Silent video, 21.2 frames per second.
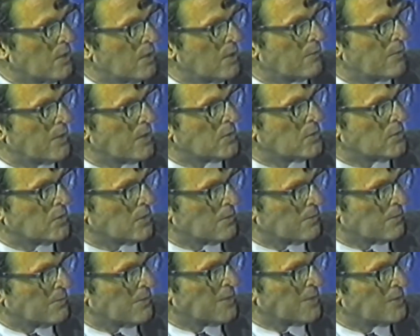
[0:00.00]

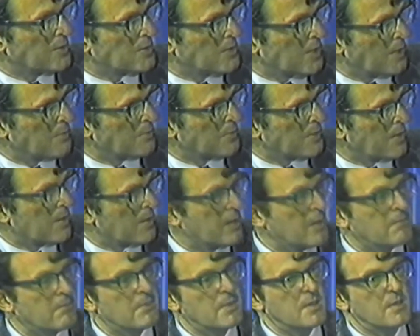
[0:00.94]
starvation at the same
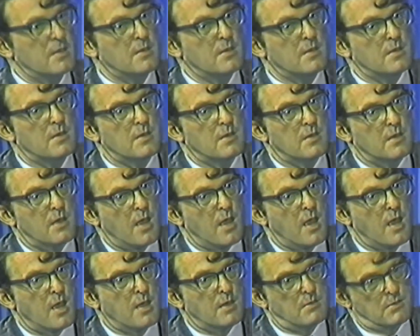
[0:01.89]
time.
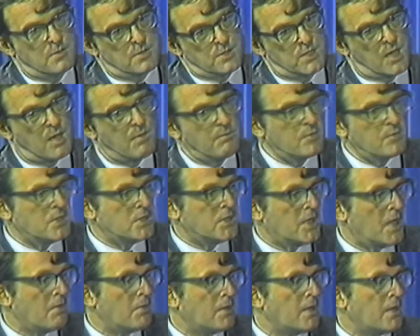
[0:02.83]
Mm-hmm. And some would
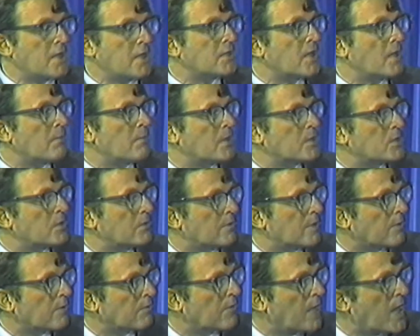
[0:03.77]
say, well, that's not much
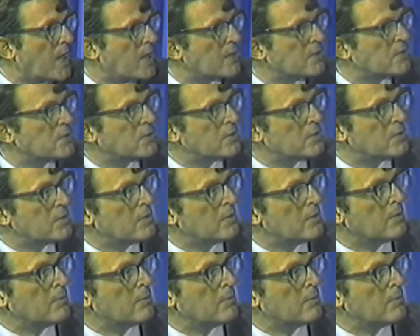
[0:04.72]
of an advantage,